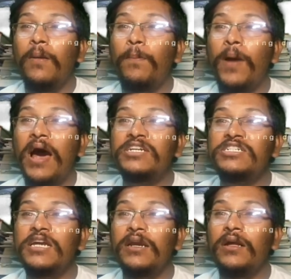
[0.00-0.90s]

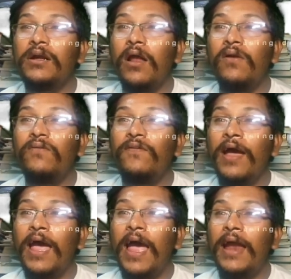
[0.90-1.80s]
Persian Gulf
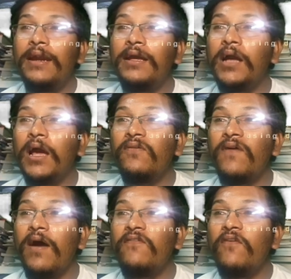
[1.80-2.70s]
and Gulf
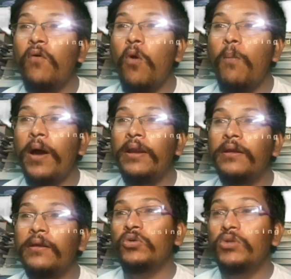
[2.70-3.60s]
of
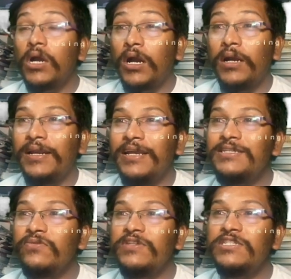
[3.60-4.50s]
Oman. The
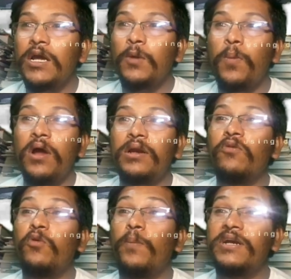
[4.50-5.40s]
countries which are part
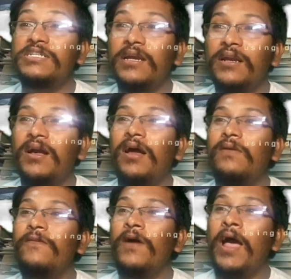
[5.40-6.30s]
of Persian
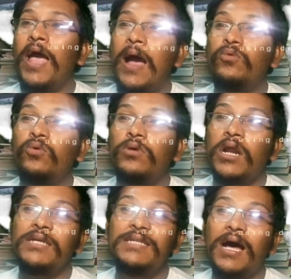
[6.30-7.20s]
Gulf have to
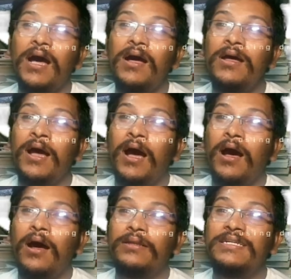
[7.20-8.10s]
cross the
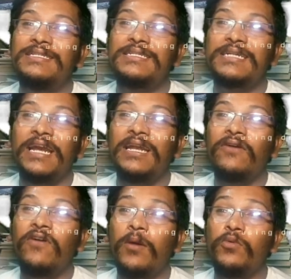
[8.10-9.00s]
this Strait
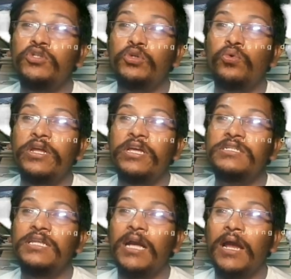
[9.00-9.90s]
of Hormuz to reach
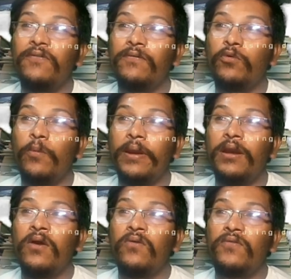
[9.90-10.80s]
the Gulf of Oman.
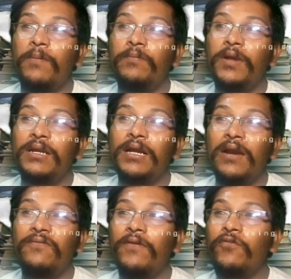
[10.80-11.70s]
From that
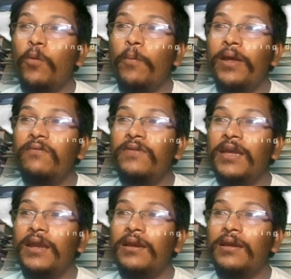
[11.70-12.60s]
Gulf of Oman, we
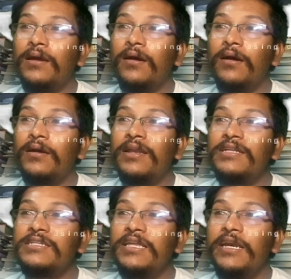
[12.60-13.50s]
can
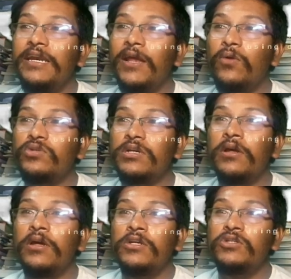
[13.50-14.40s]
reach the Indian Ocean.
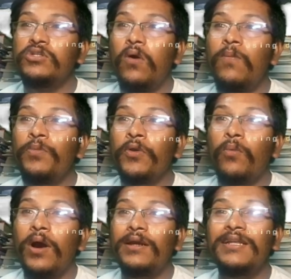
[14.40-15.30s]
So
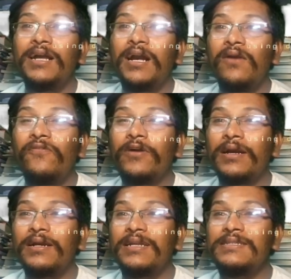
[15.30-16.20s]
what are the Gulf
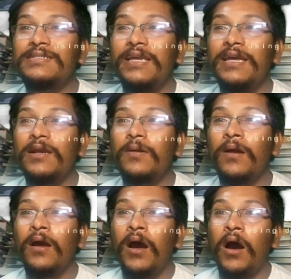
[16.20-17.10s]
countries here?
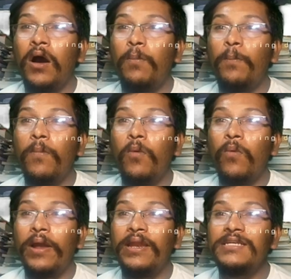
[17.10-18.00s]
Uh,
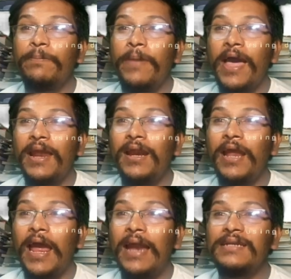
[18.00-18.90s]
One is Bahrain
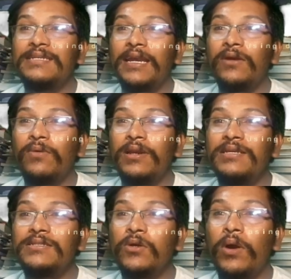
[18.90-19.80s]
and second one
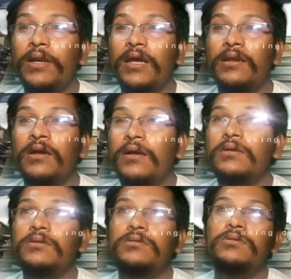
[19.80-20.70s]
is Qatar.
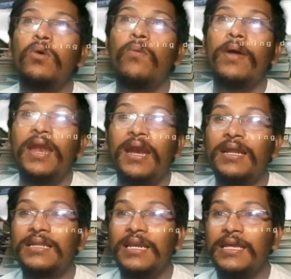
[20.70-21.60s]
So 1 and
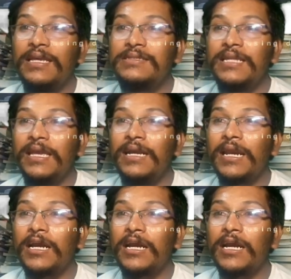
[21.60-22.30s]
3 is the correct